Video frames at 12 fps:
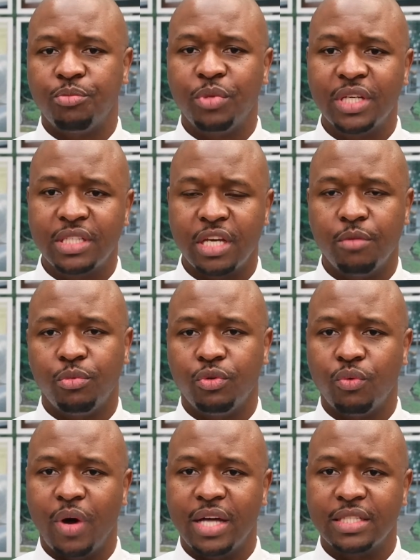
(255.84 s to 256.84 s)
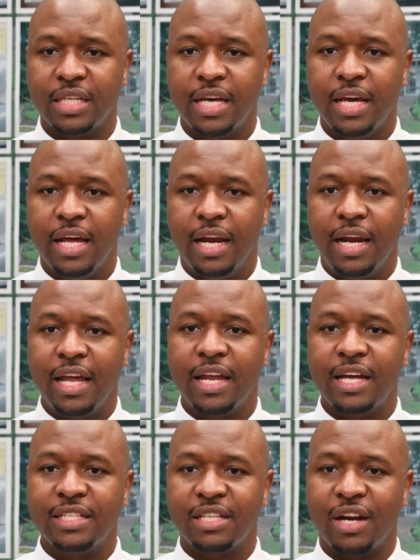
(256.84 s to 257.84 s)
being tabled to us,
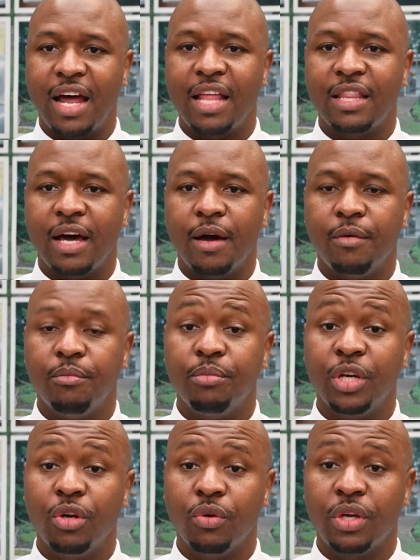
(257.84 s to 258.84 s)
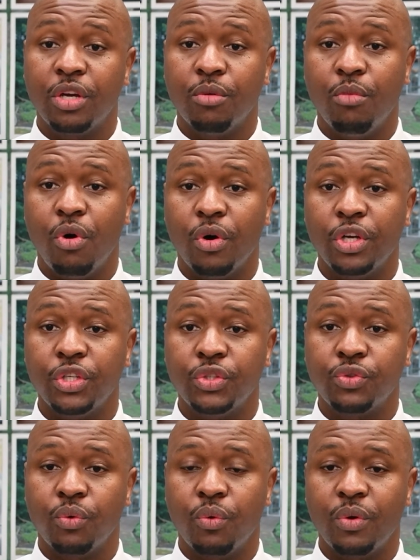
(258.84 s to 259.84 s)
let us rather be looking more
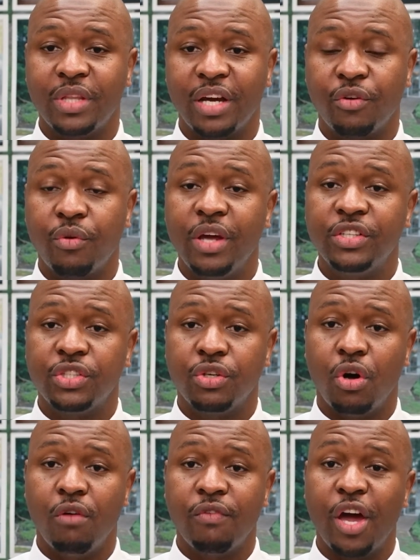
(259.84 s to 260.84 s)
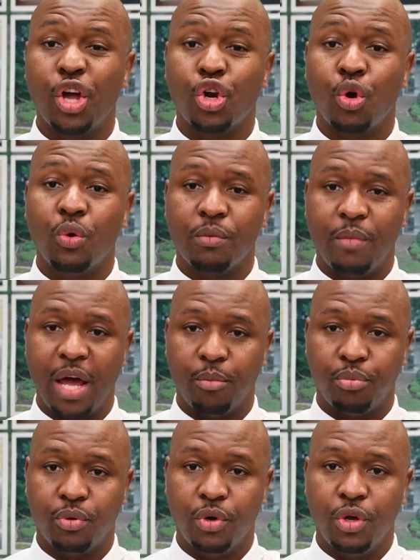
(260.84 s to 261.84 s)
into the creation of a
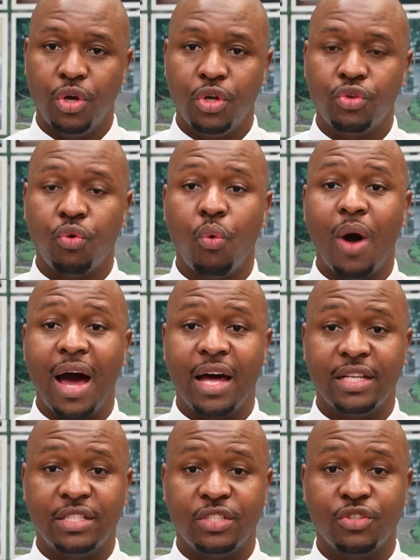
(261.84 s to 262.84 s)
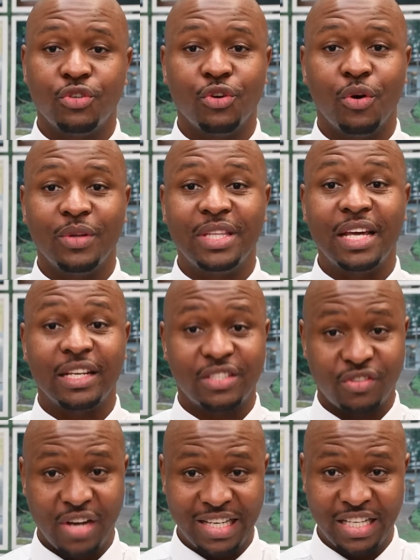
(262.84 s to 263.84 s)
roadmap towards the
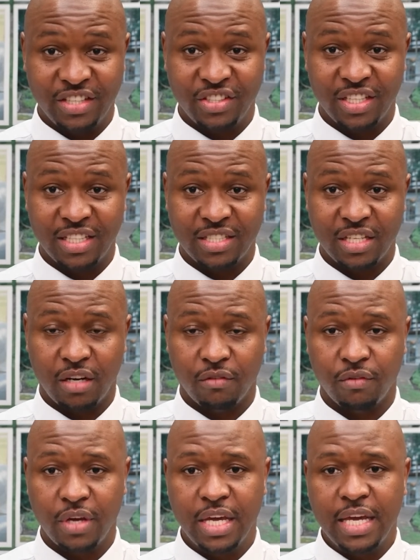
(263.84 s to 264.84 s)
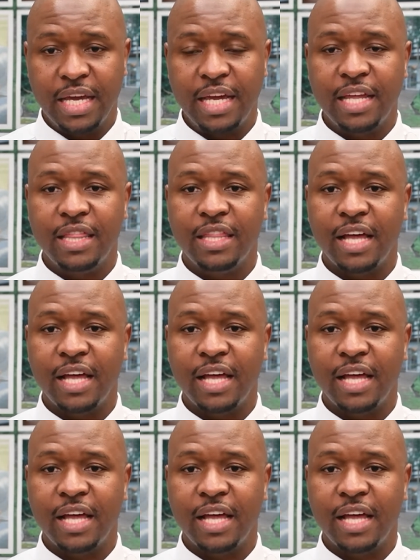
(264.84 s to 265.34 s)
strategy itself. In